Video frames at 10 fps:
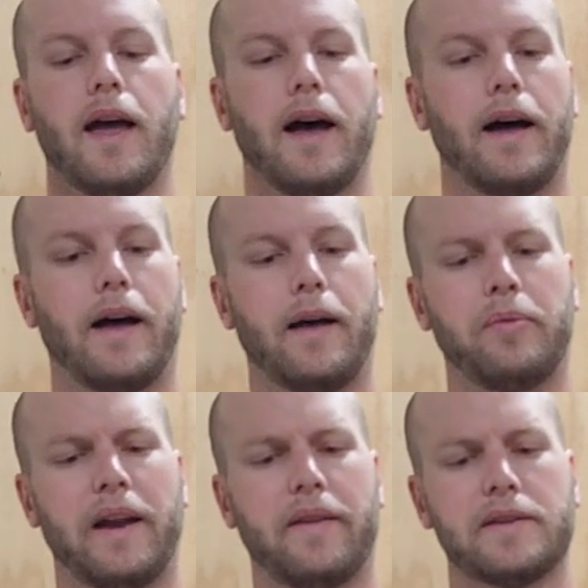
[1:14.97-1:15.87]
I
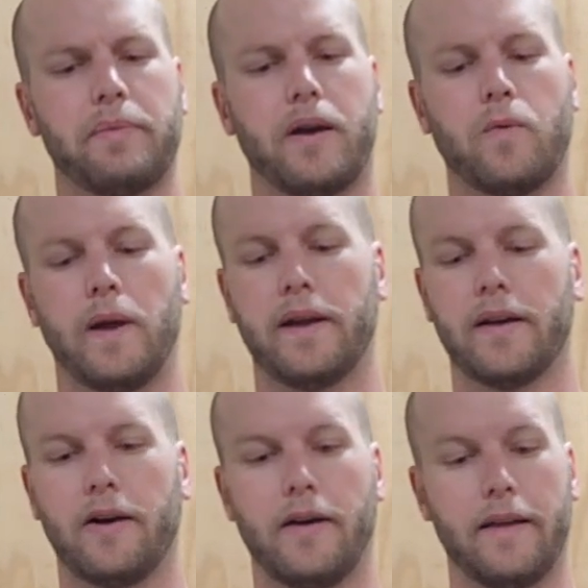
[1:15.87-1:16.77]
planted this about a week
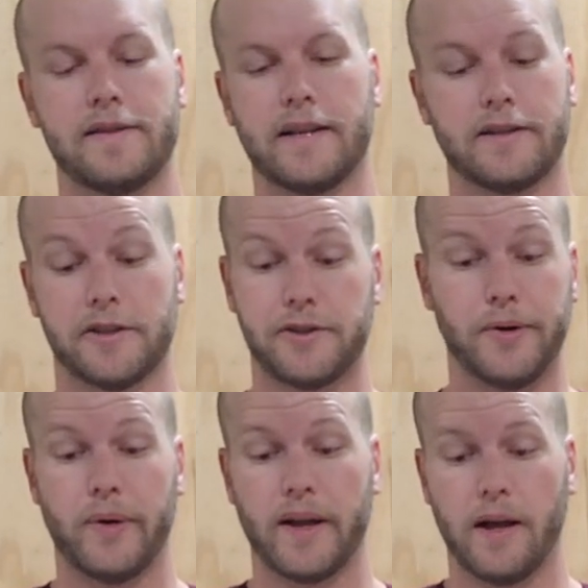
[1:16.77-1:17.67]
ago, and this thing's just
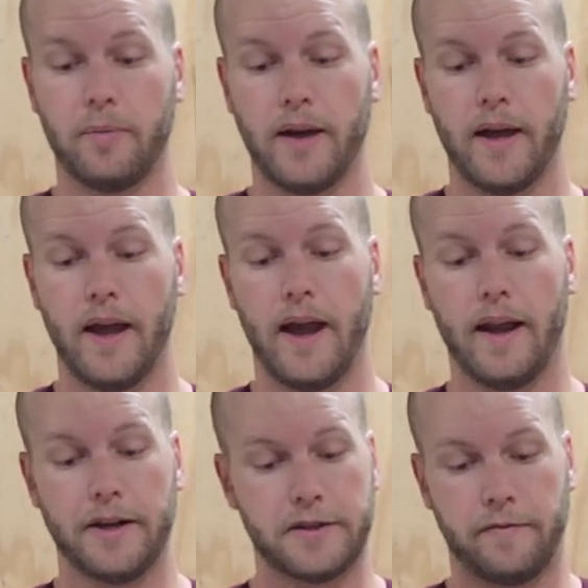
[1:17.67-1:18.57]
shooting up.
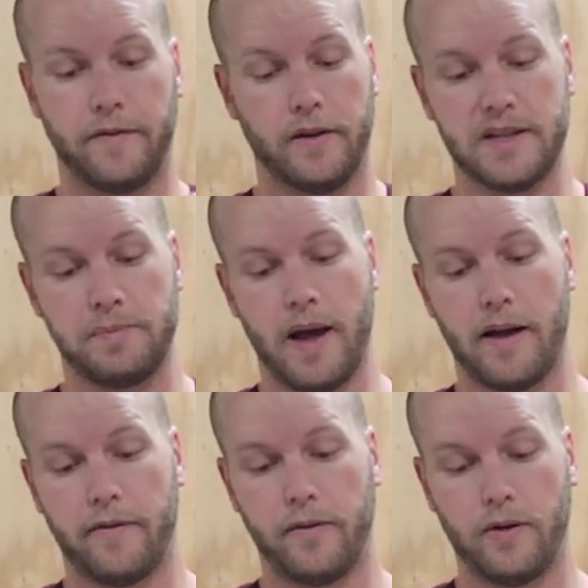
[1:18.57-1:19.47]
And I just filled this
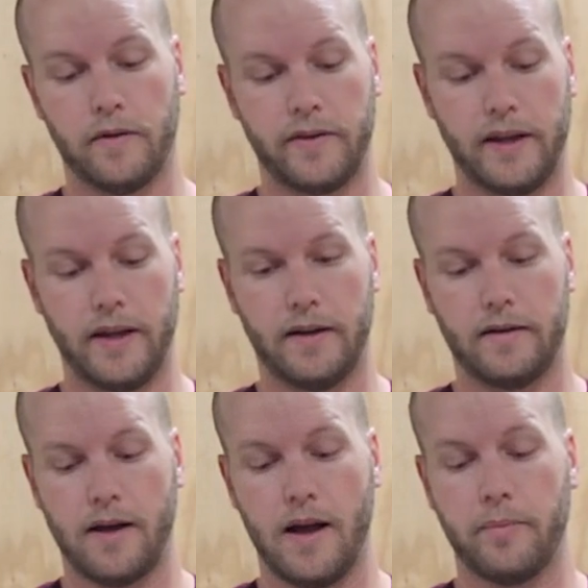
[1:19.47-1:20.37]
pot full of
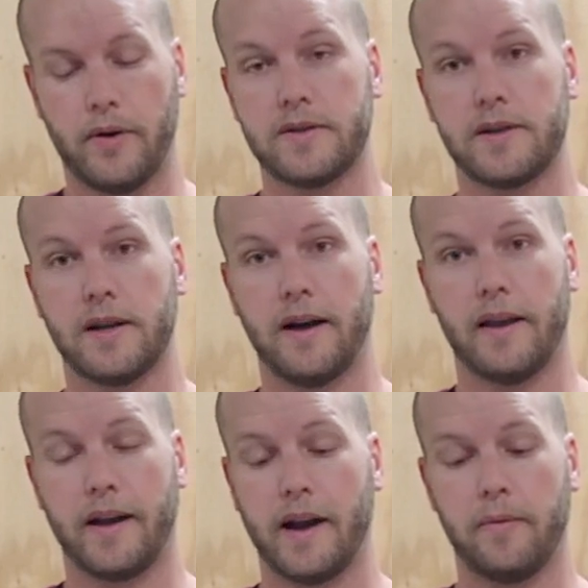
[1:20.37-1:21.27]
the compost
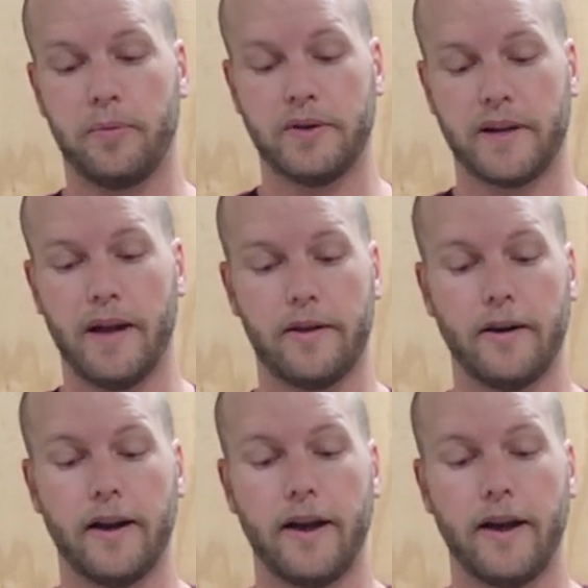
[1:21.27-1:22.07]
that I had put together,